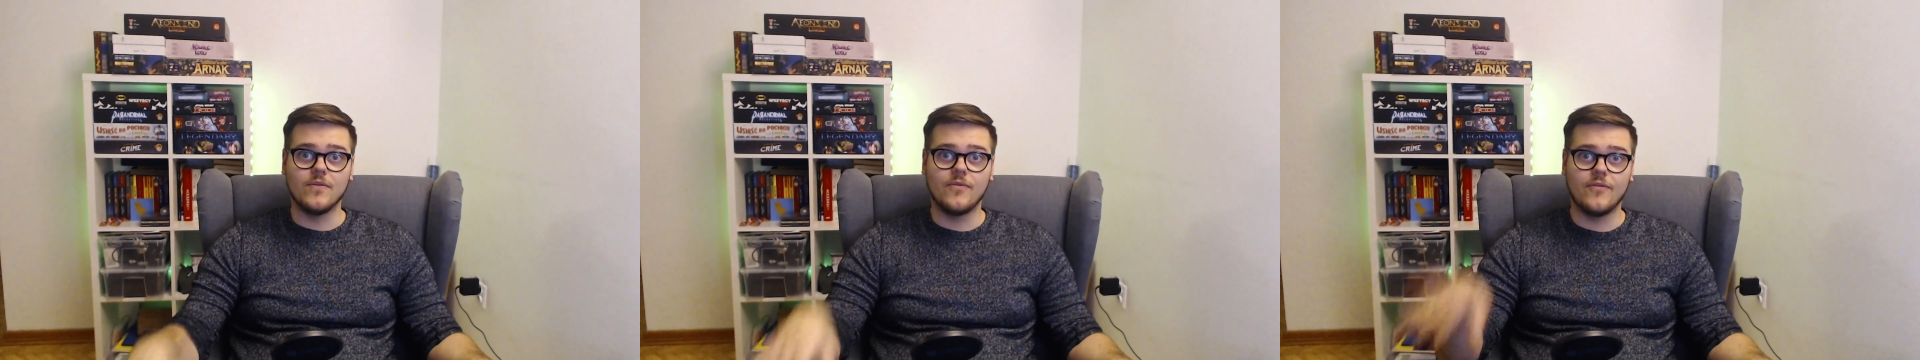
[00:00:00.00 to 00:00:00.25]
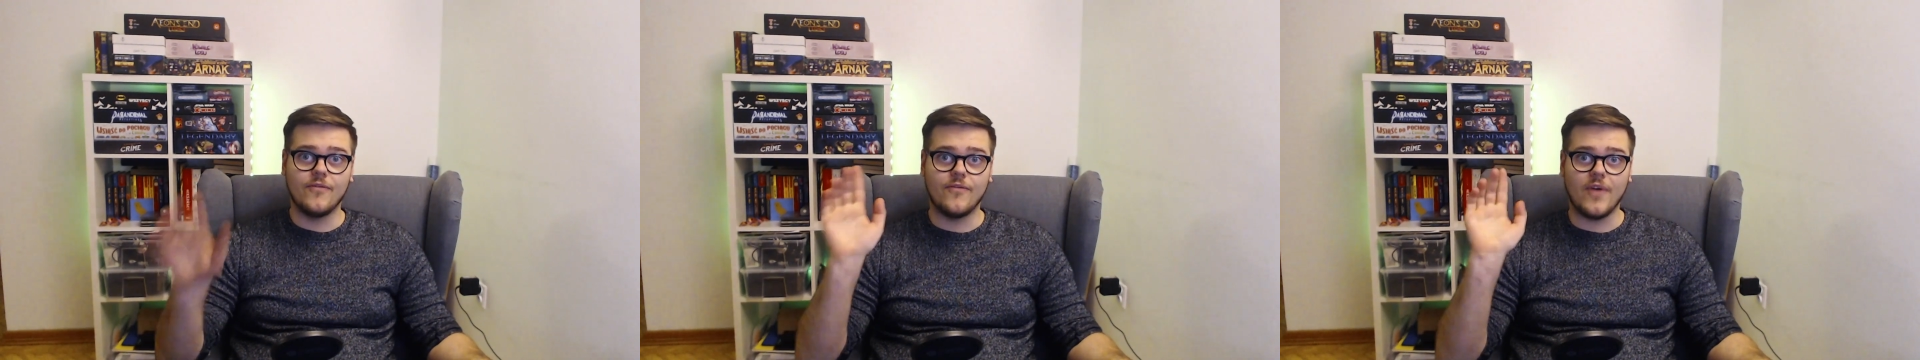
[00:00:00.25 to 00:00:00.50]

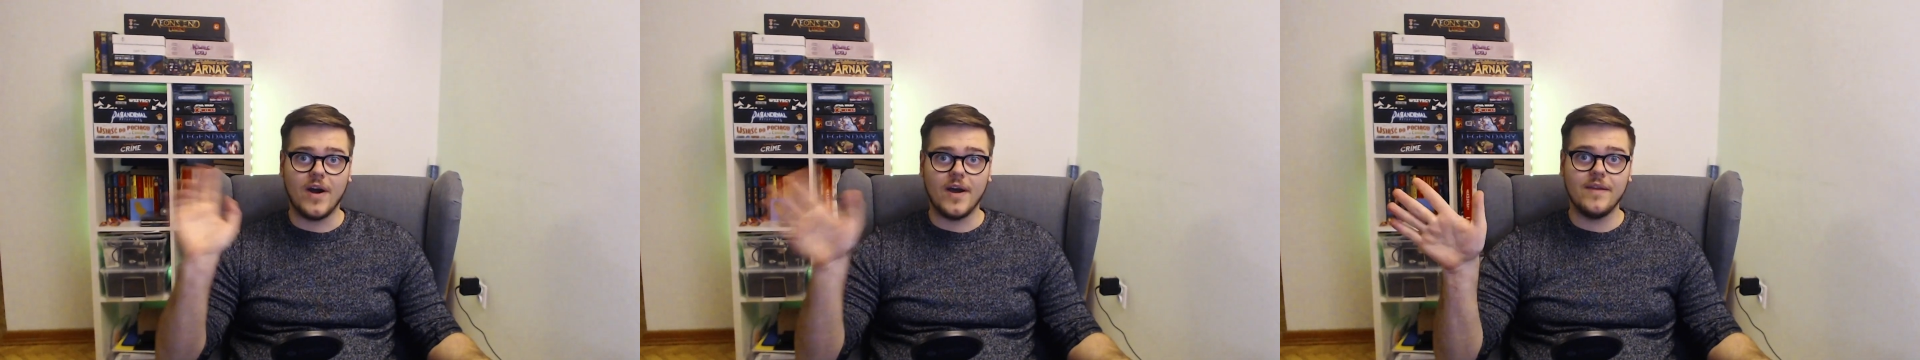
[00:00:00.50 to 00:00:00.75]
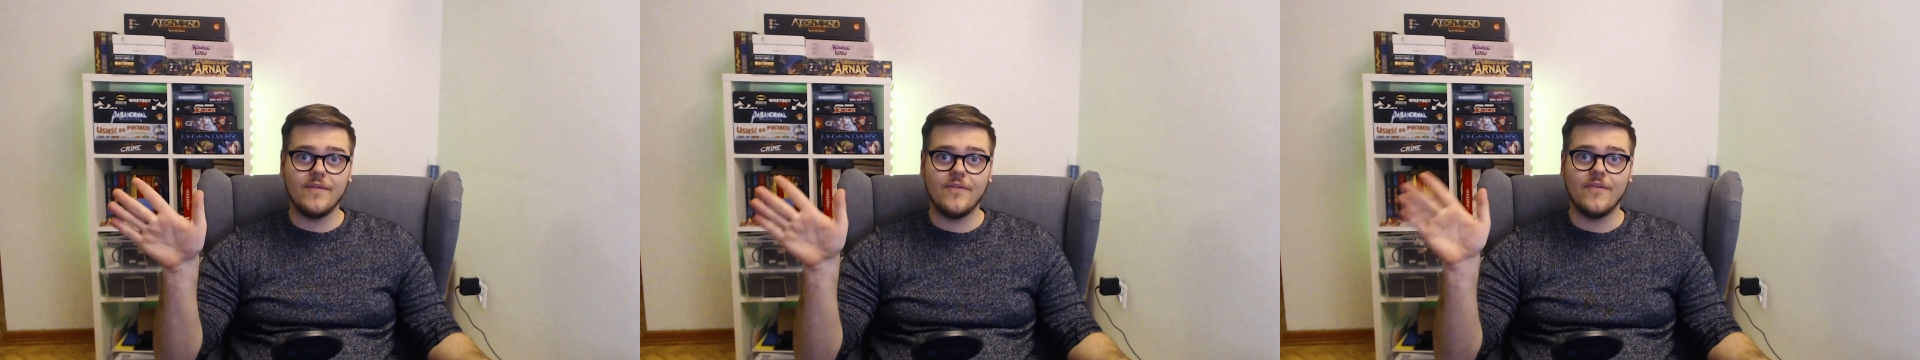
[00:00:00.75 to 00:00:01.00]

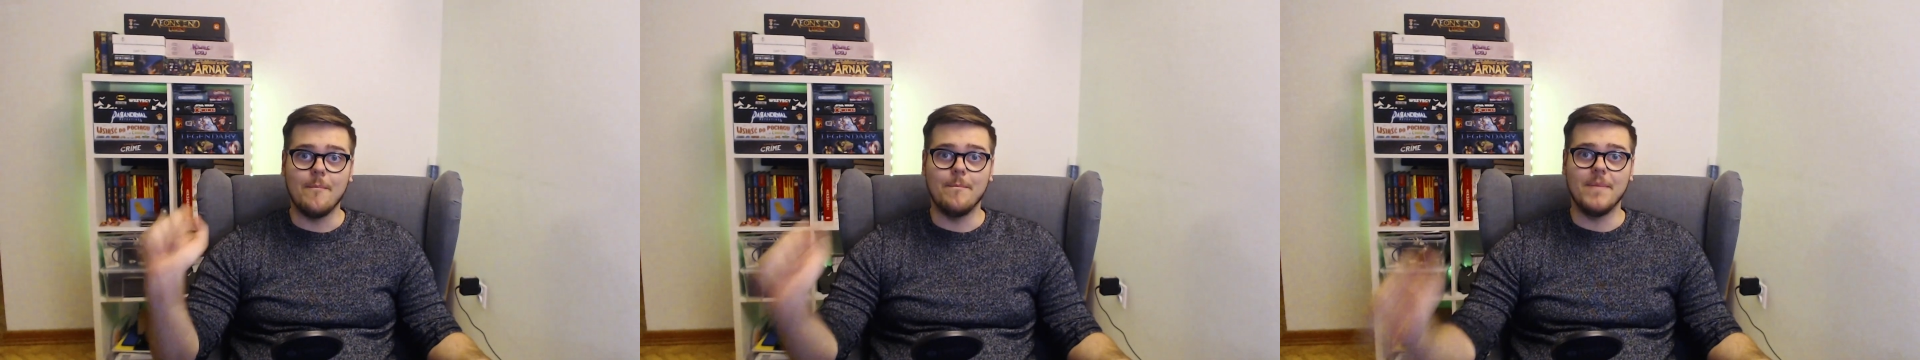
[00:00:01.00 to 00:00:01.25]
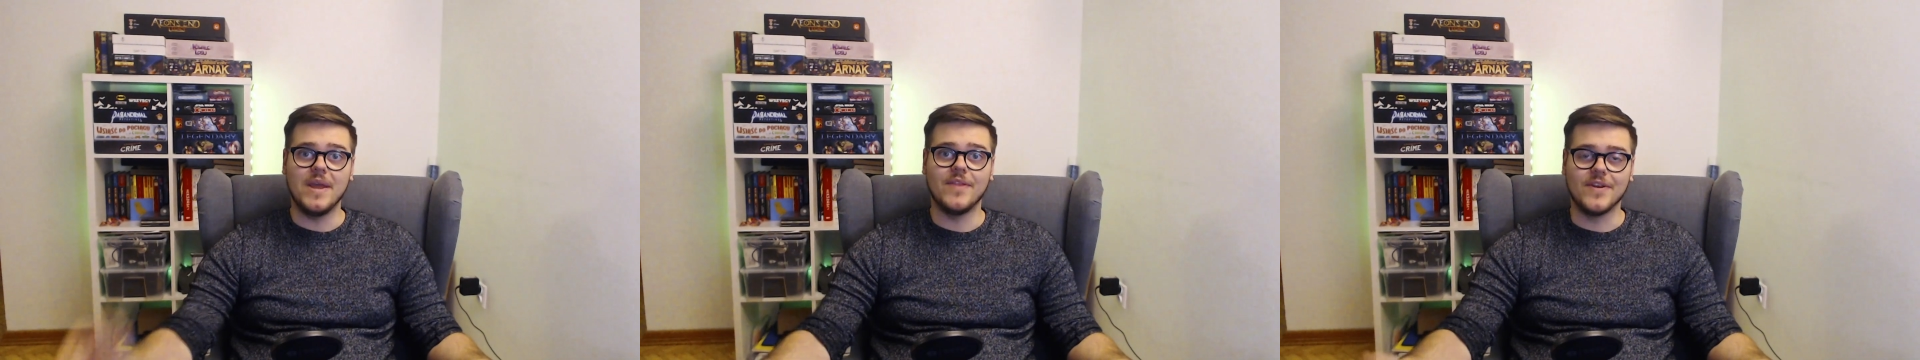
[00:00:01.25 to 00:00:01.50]

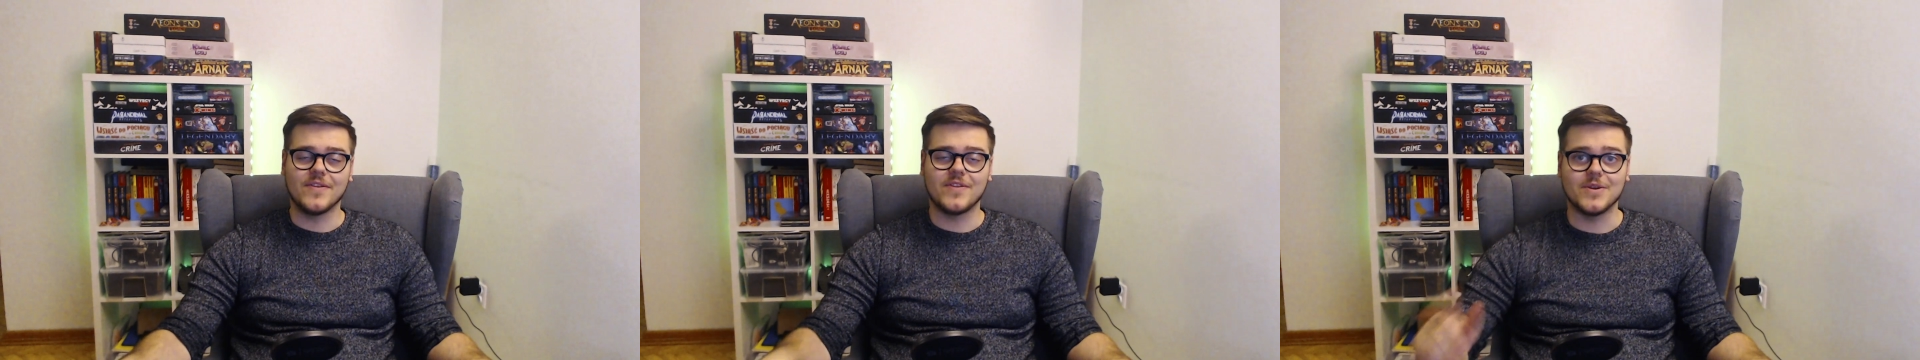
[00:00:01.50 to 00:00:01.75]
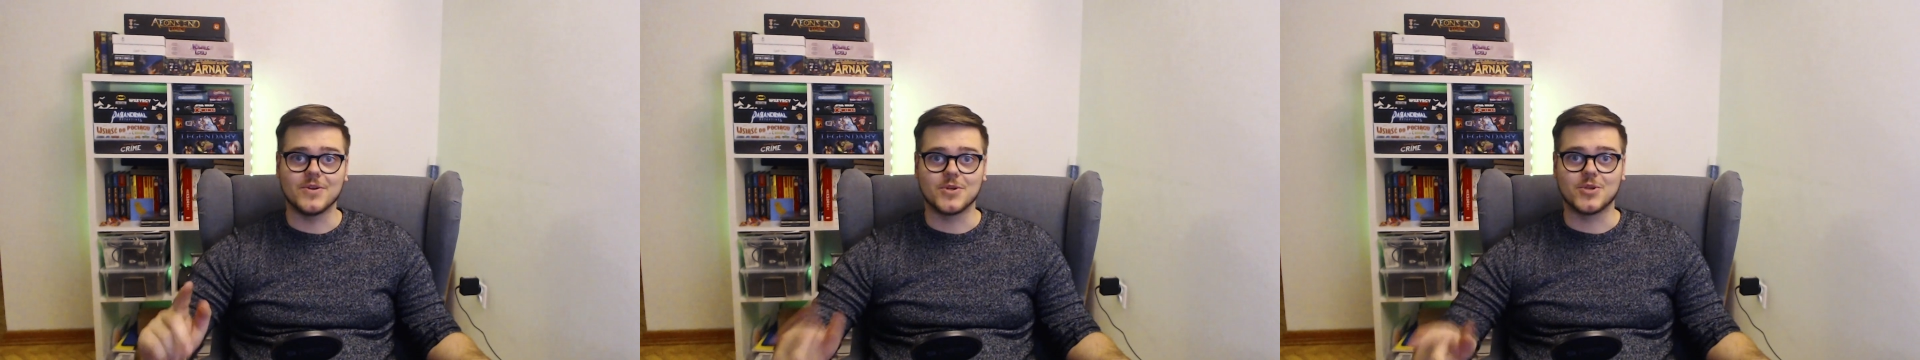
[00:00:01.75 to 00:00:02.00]
5-Minute
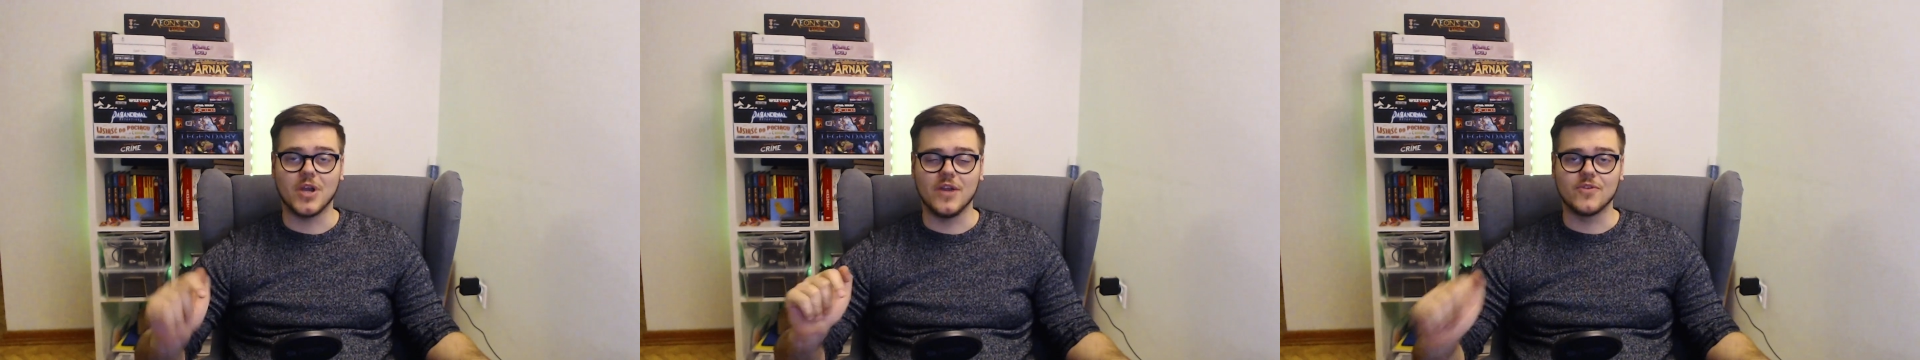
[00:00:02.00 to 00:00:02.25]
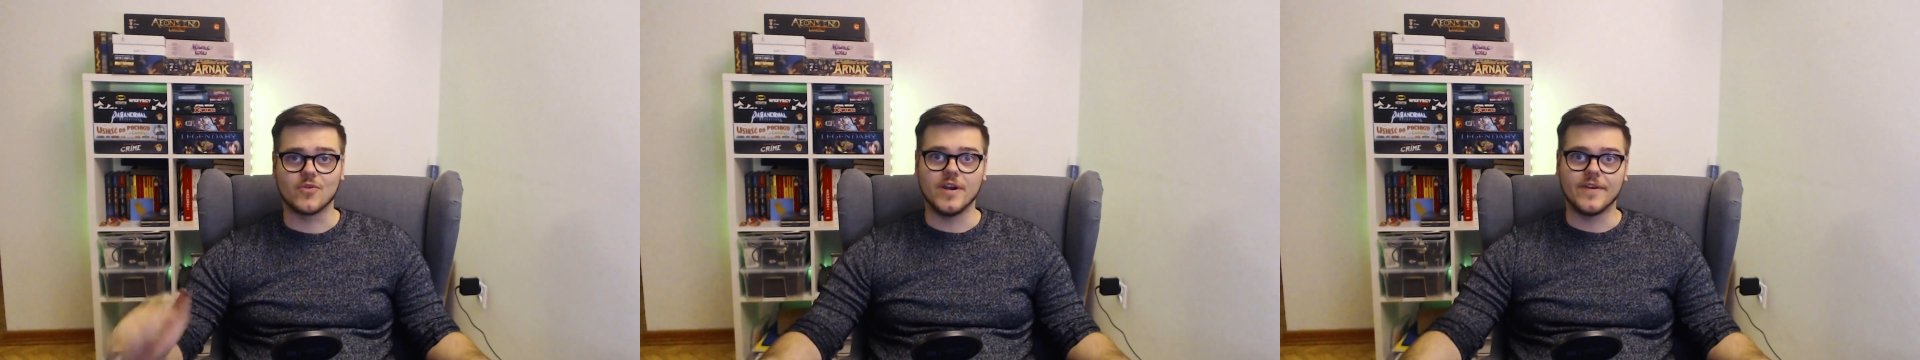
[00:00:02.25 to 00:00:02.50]

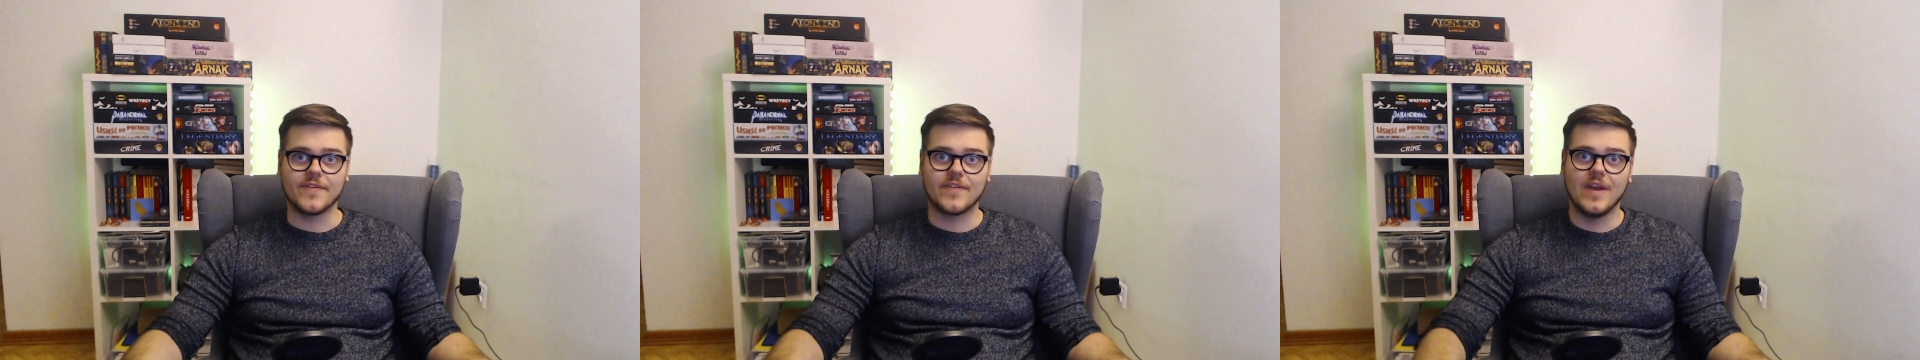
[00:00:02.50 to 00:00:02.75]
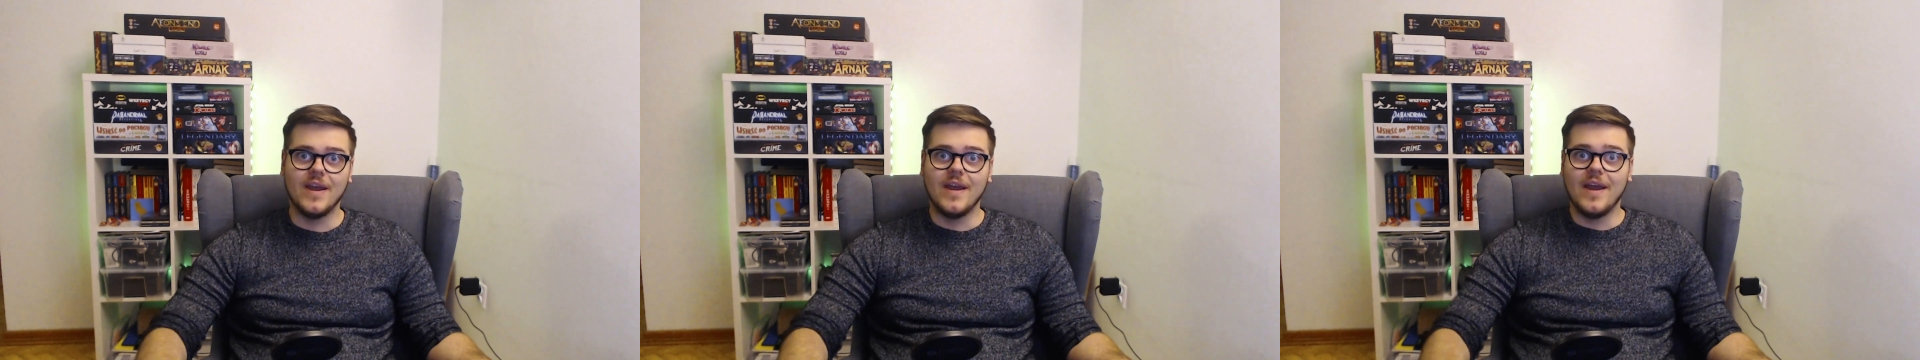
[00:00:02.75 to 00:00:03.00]
Genres.